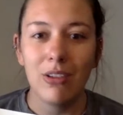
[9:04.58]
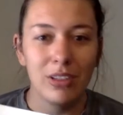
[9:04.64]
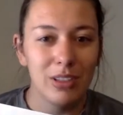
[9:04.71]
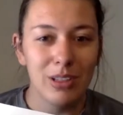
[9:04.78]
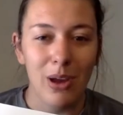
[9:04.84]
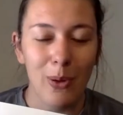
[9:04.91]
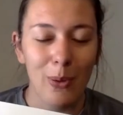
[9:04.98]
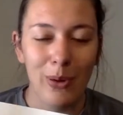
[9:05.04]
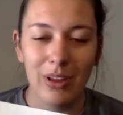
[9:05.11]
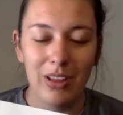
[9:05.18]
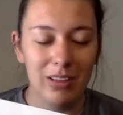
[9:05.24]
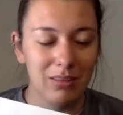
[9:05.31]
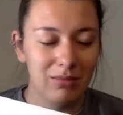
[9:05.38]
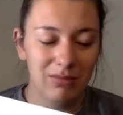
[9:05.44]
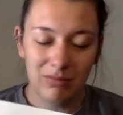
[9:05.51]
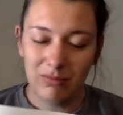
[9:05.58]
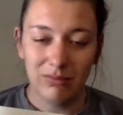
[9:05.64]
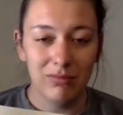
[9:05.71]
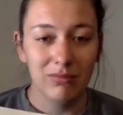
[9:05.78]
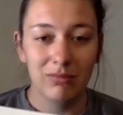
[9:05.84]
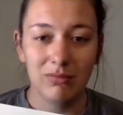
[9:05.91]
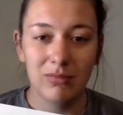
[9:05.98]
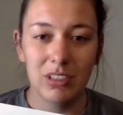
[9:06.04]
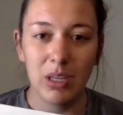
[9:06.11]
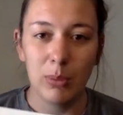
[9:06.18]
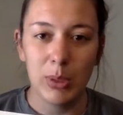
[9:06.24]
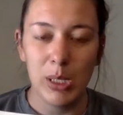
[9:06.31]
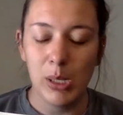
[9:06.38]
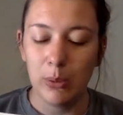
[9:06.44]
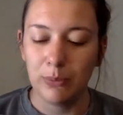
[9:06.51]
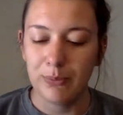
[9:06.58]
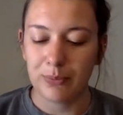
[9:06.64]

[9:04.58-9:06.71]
so it's up to you.